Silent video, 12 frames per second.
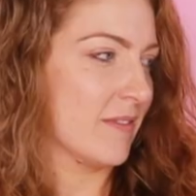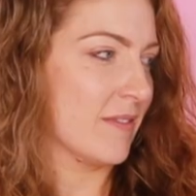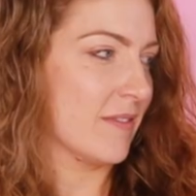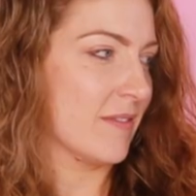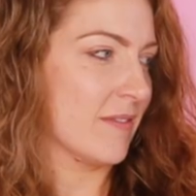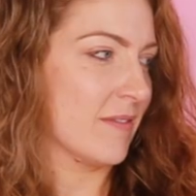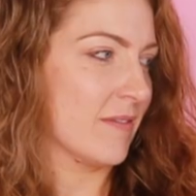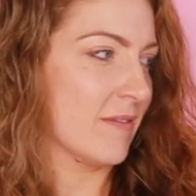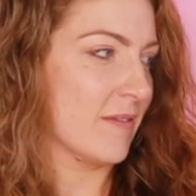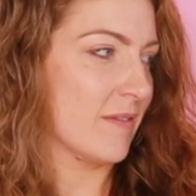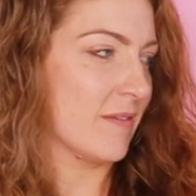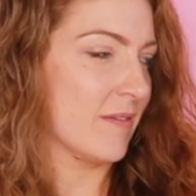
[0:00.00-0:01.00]

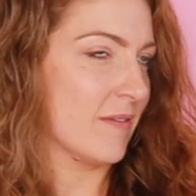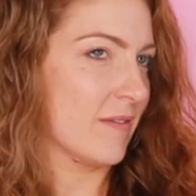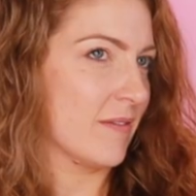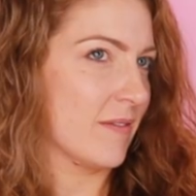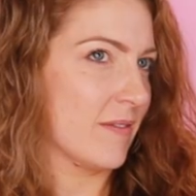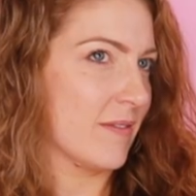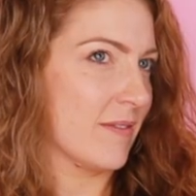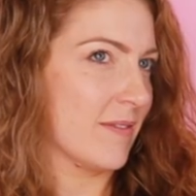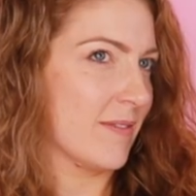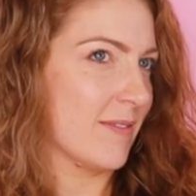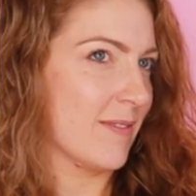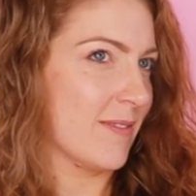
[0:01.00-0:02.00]

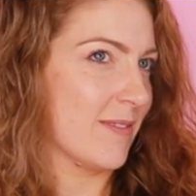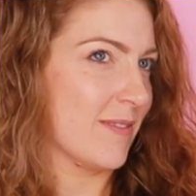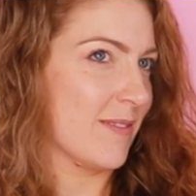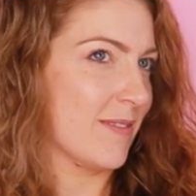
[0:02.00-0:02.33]
This person isn't speaking.